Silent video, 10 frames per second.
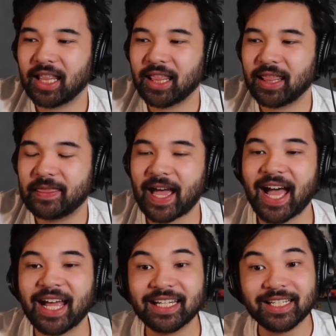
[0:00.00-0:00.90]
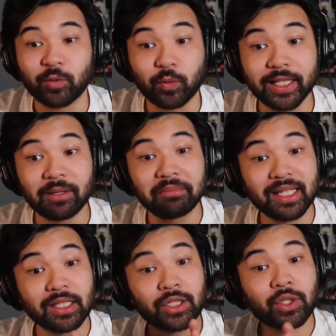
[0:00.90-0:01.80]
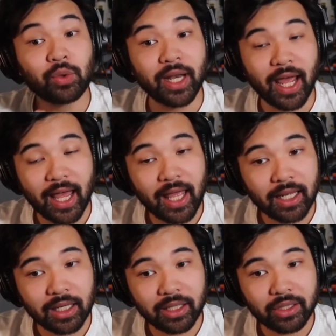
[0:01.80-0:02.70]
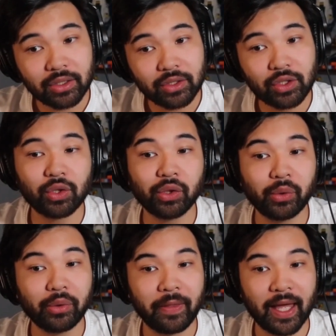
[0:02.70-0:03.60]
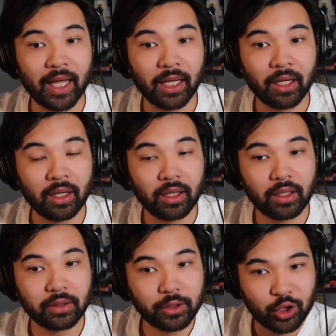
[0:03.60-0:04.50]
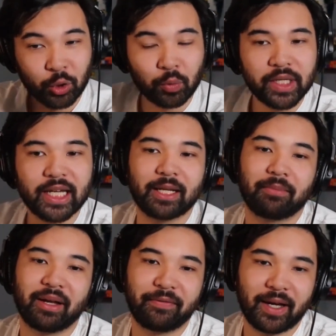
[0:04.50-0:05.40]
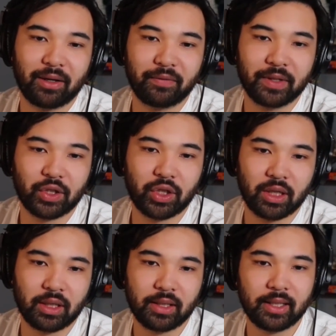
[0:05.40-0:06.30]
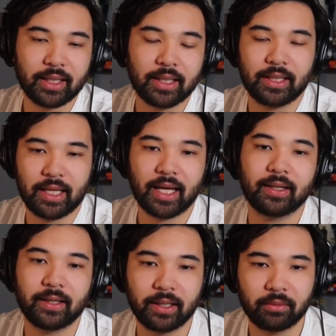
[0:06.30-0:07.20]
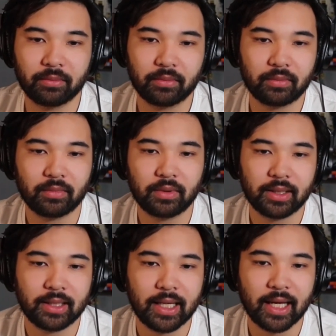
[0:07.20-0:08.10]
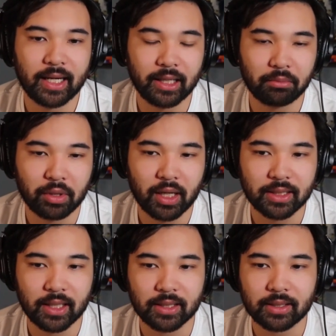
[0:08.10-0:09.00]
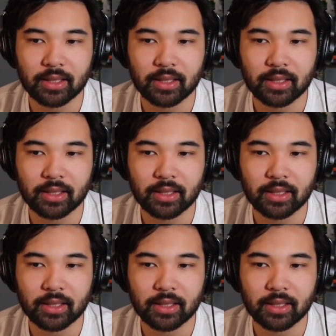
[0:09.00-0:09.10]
that is really a means to an end to then create my final vision in the editing process.